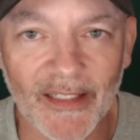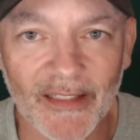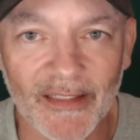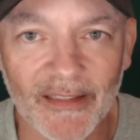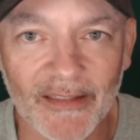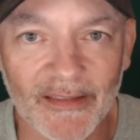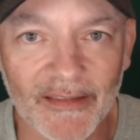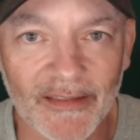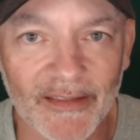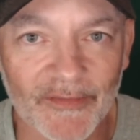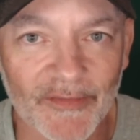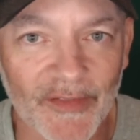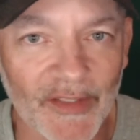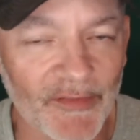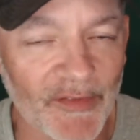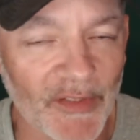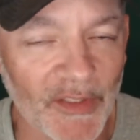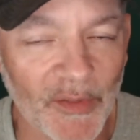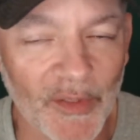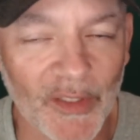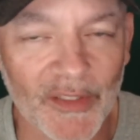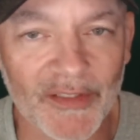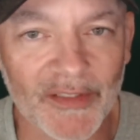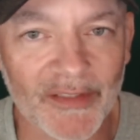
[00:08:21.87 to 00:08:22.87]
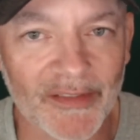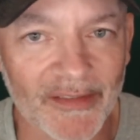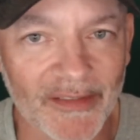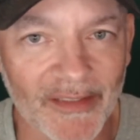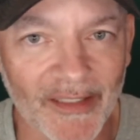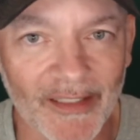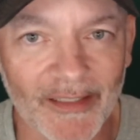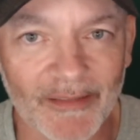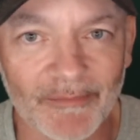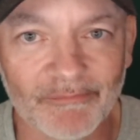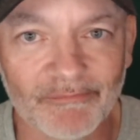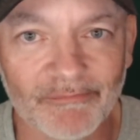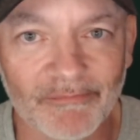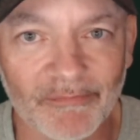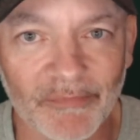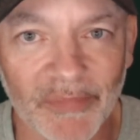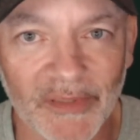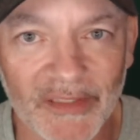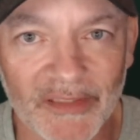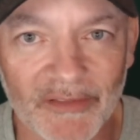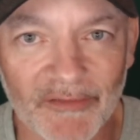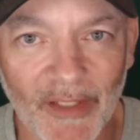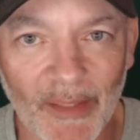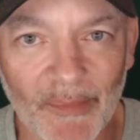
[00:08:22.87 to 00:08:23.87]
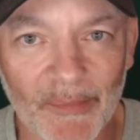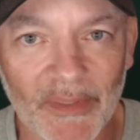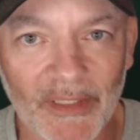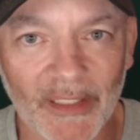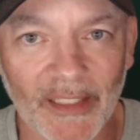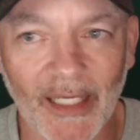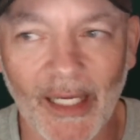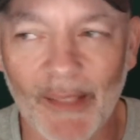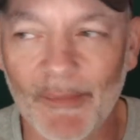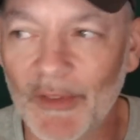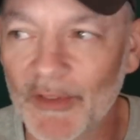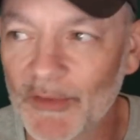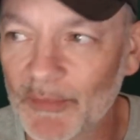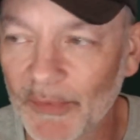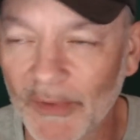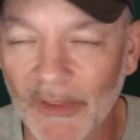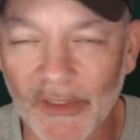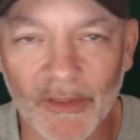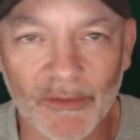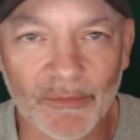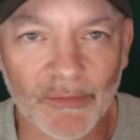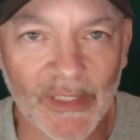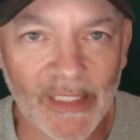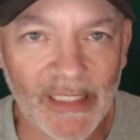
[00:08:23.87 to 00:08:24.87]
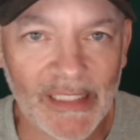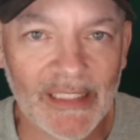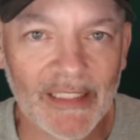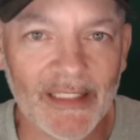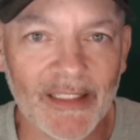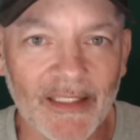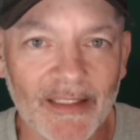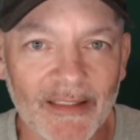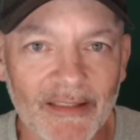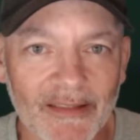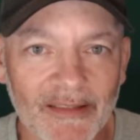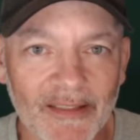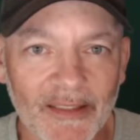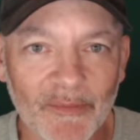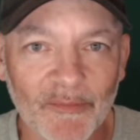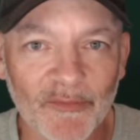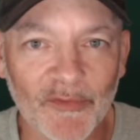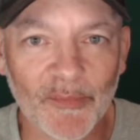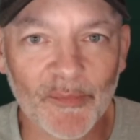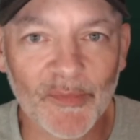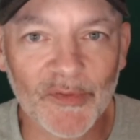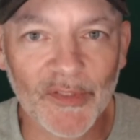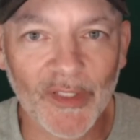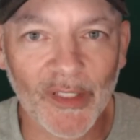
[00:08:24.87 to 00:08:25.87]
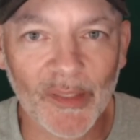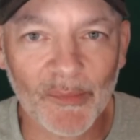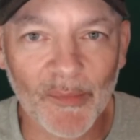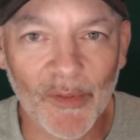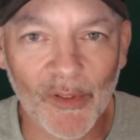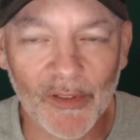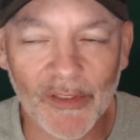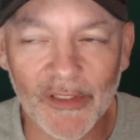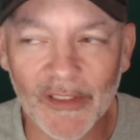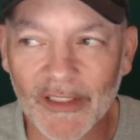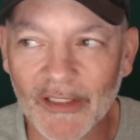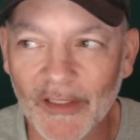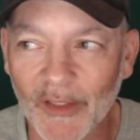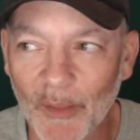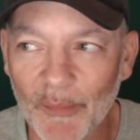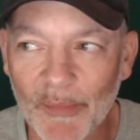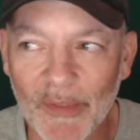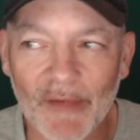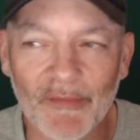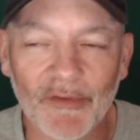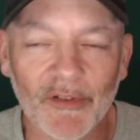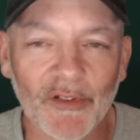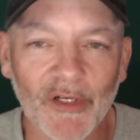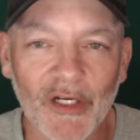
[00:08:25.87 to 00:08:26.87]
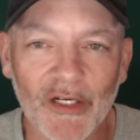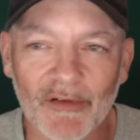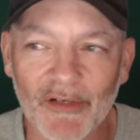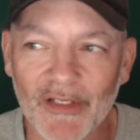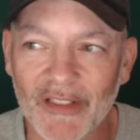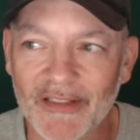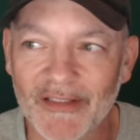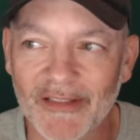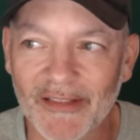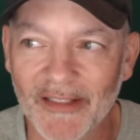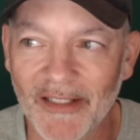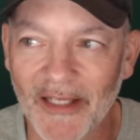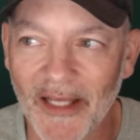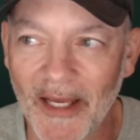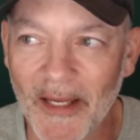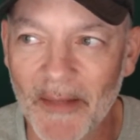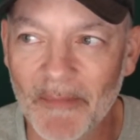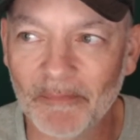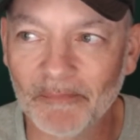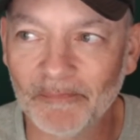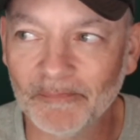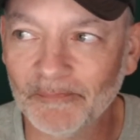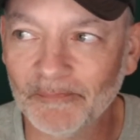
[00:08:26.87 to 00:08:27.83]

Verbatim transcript: And uh, if you have any questions, again, please drop them in the comments below. It's Tim from Bizarre Marketing. Hope you have a great rest of the day.